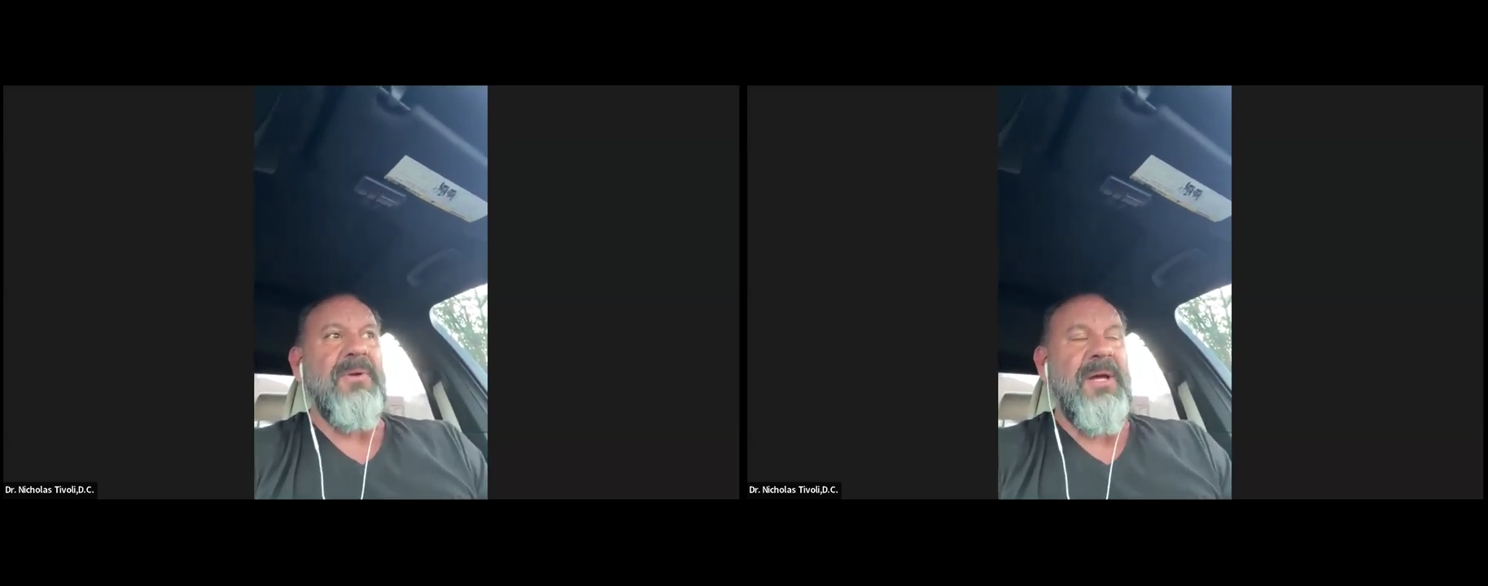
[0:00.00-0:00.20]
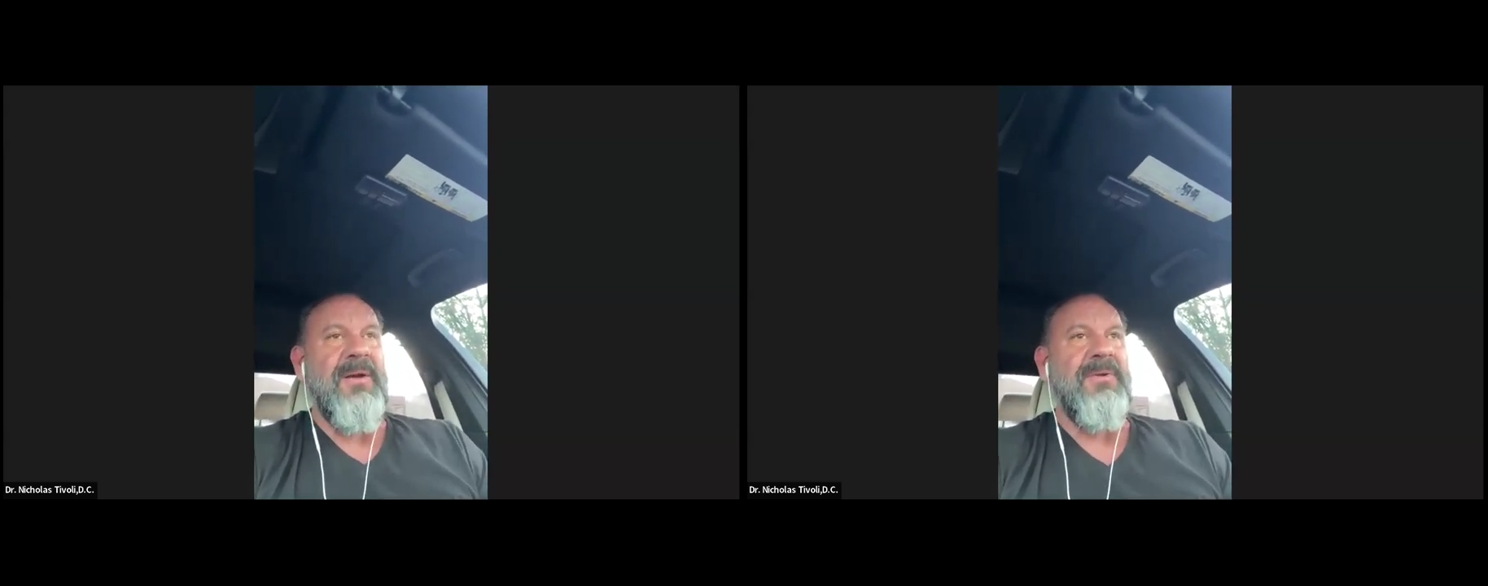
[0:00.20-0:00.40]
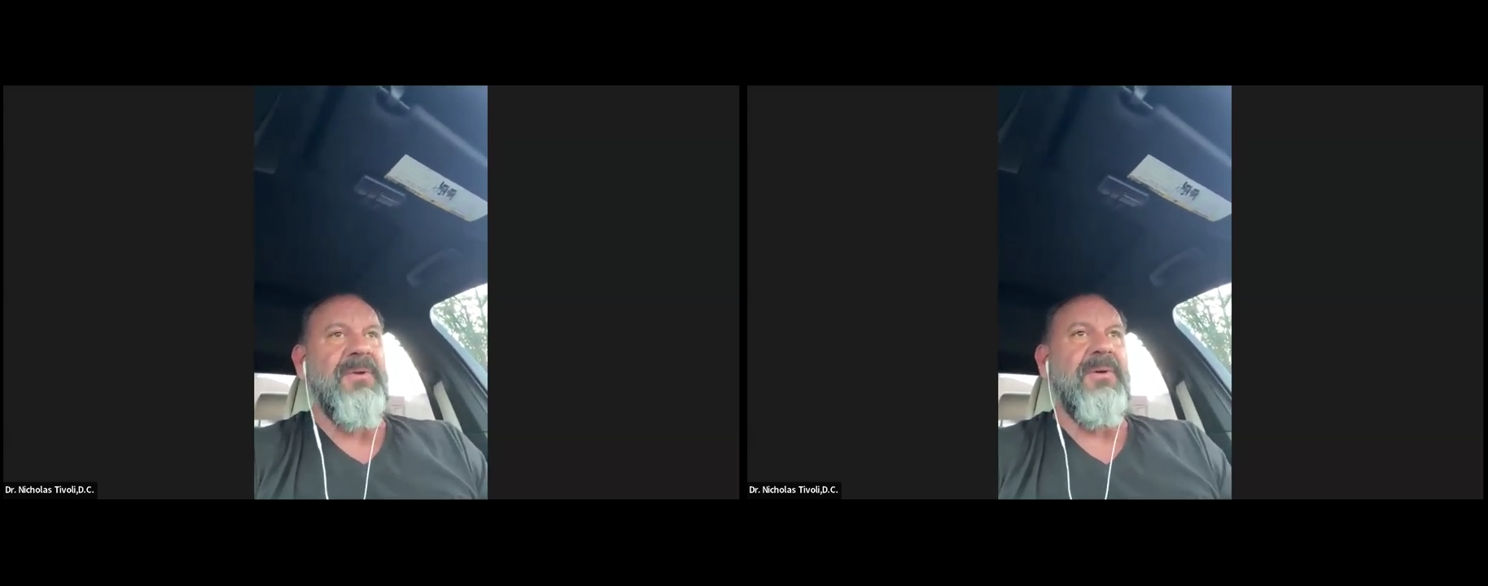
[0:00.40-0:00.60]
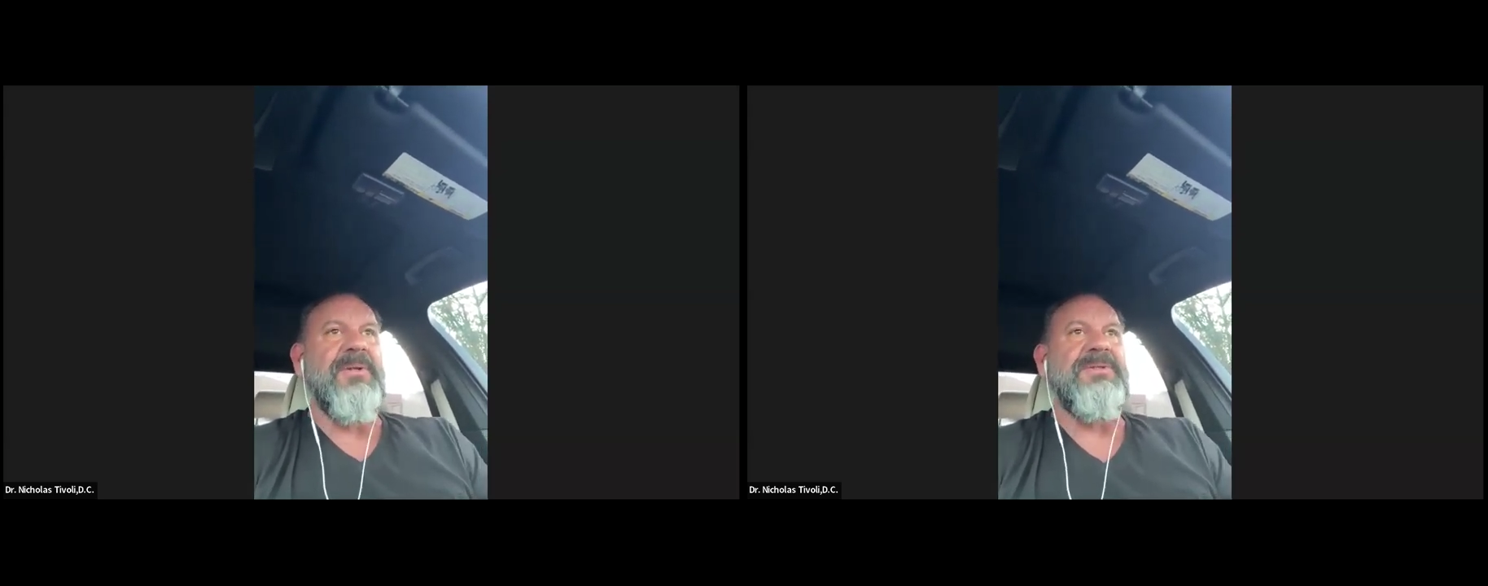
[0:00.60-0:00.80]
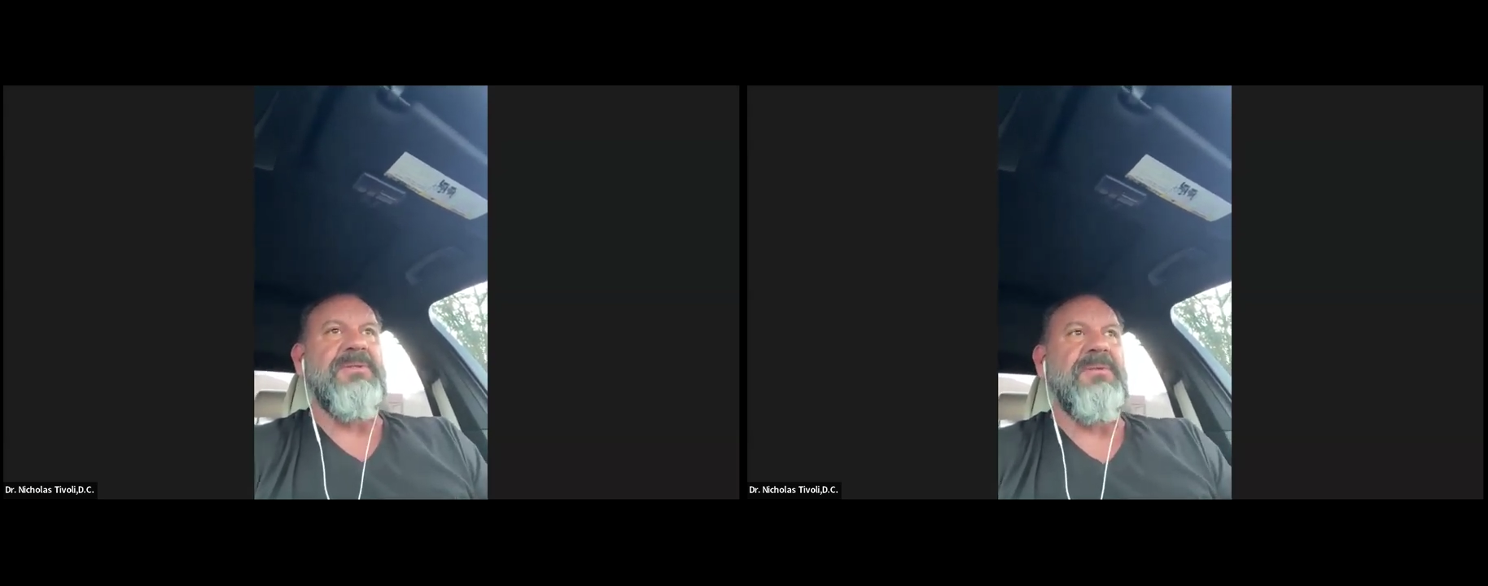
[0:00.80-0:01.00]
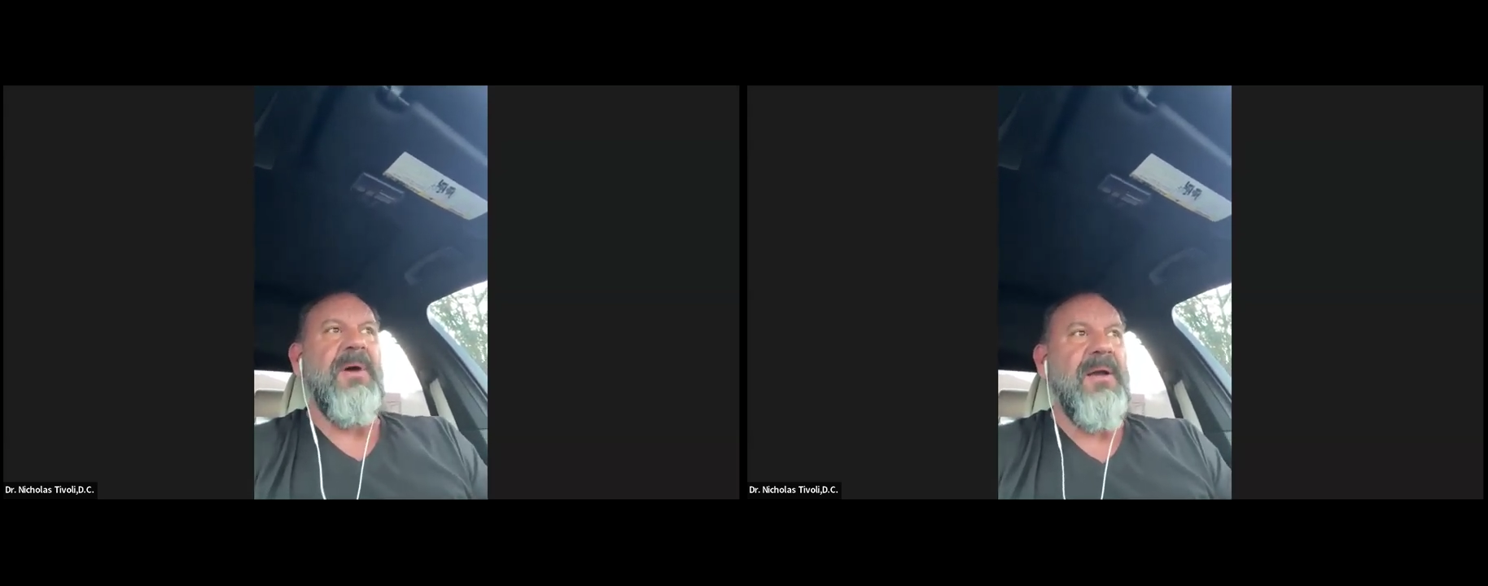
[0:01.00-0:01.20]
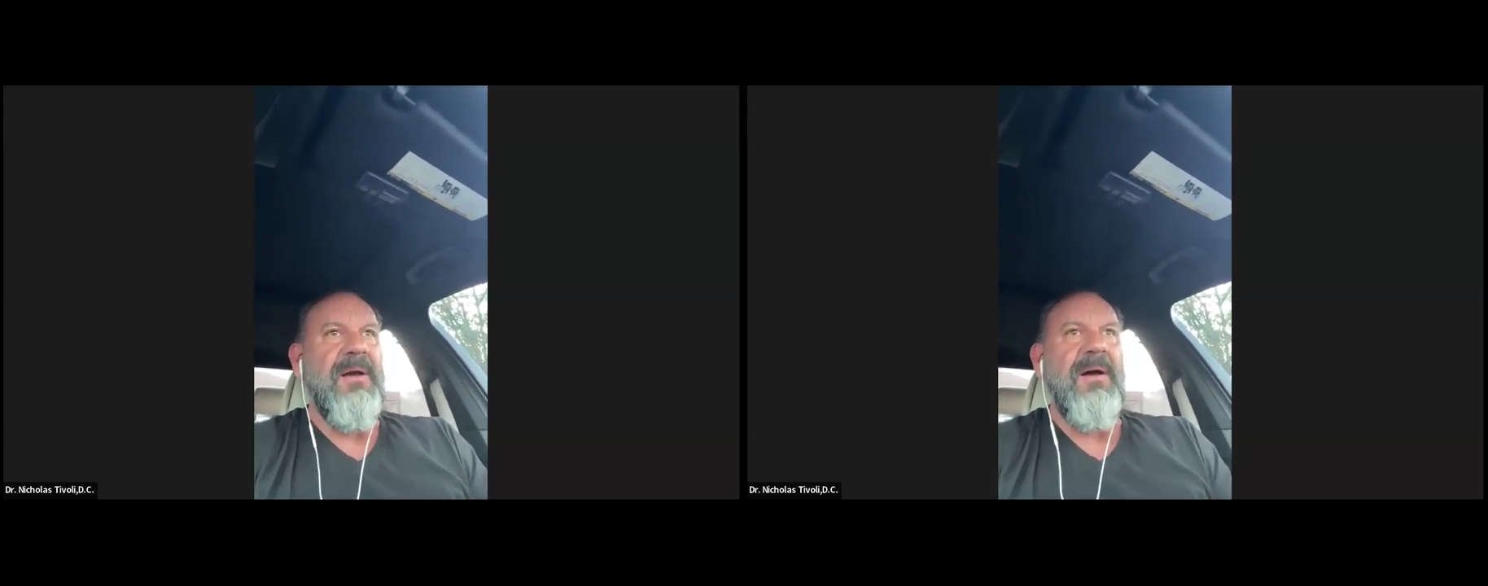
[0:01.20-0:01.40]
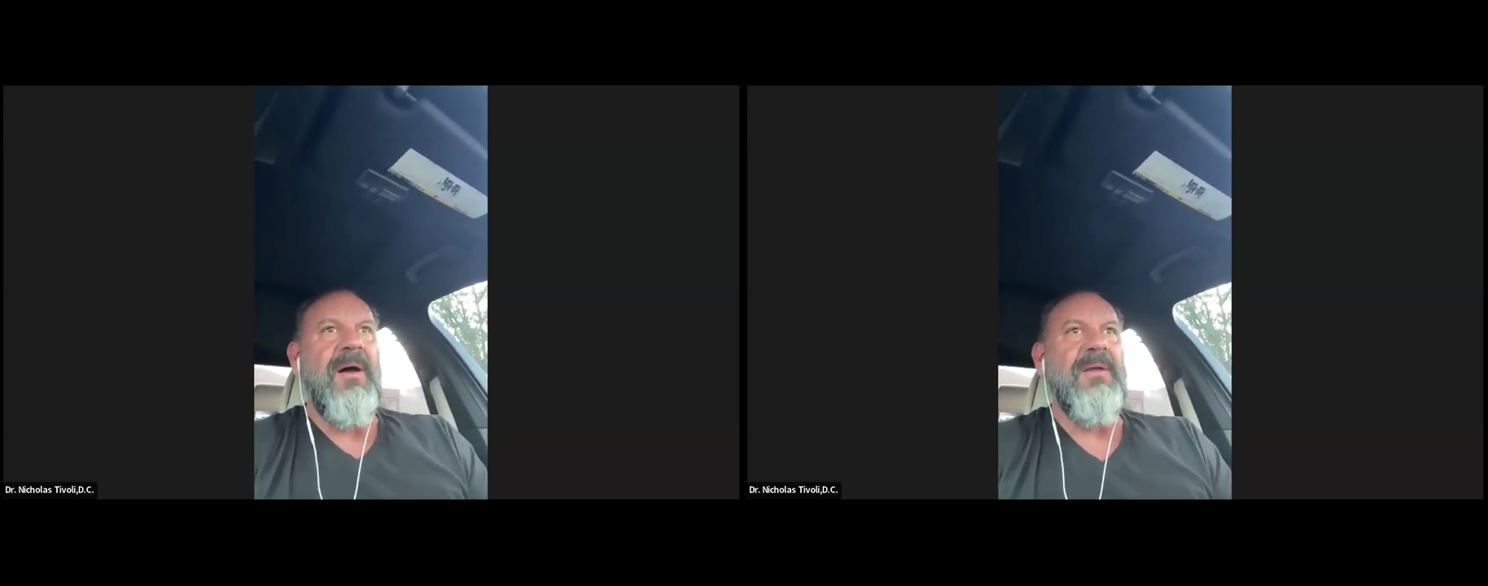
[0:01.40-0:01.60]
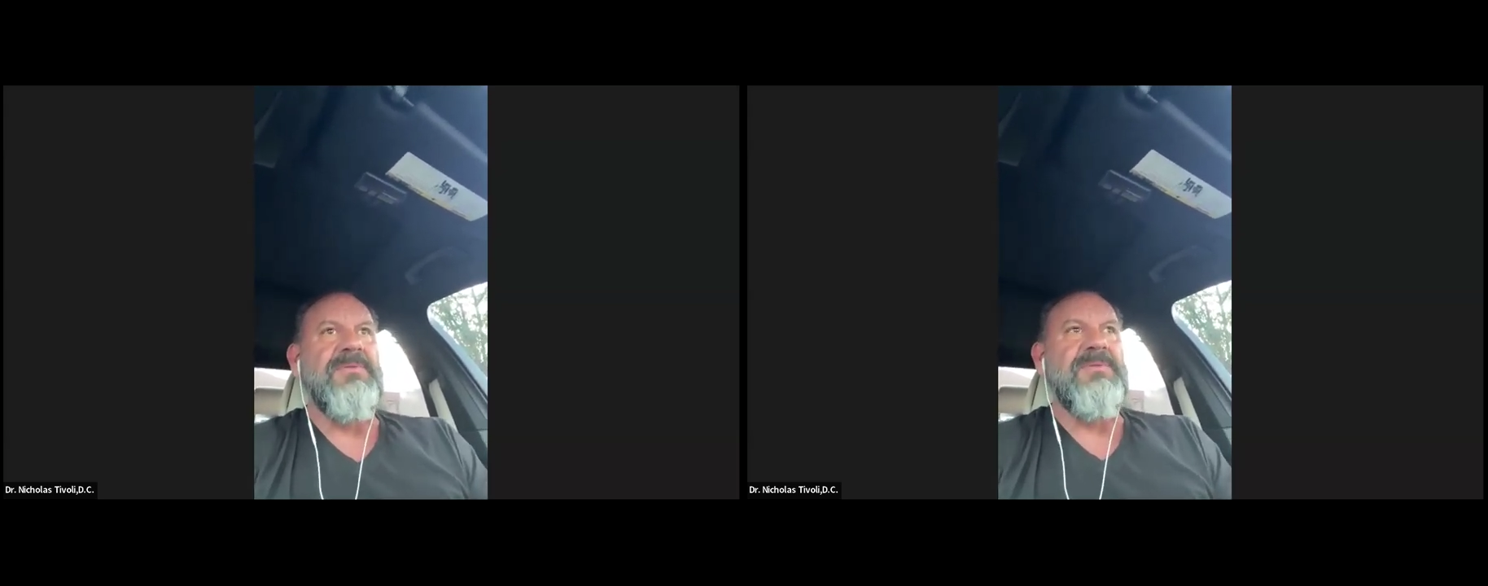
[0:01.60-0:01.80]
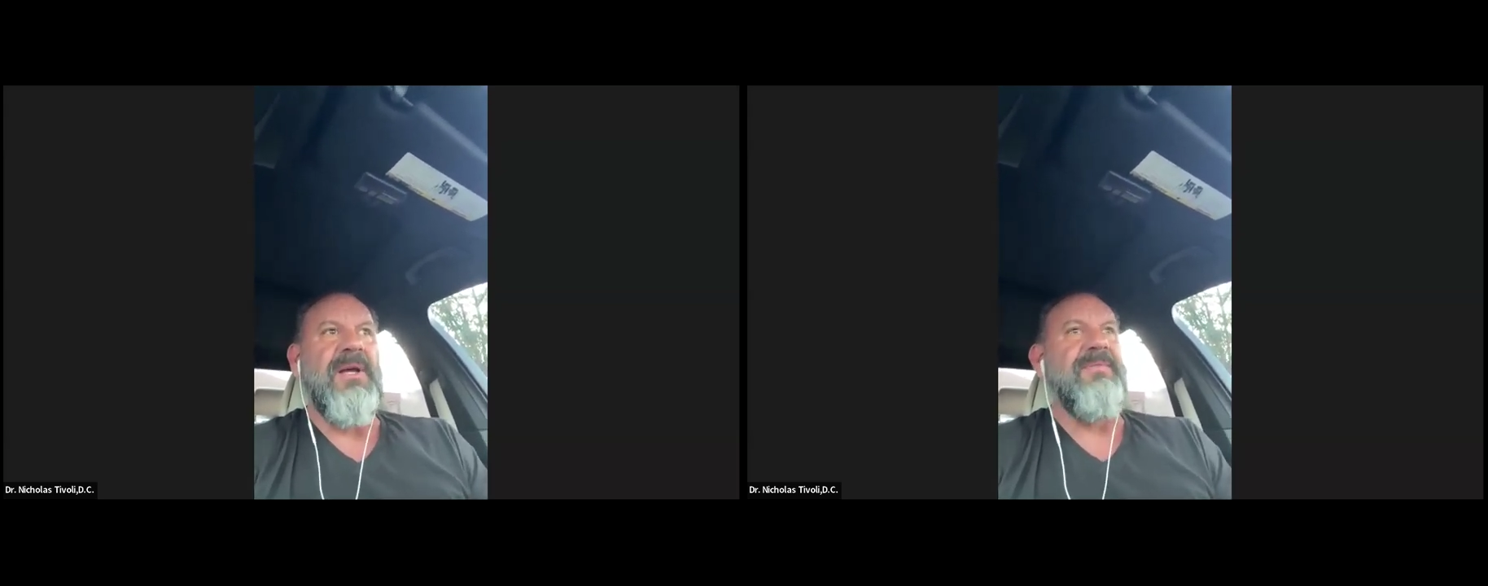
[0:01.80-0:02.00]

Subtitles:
and I had her do it, and she goes, oh my god, it was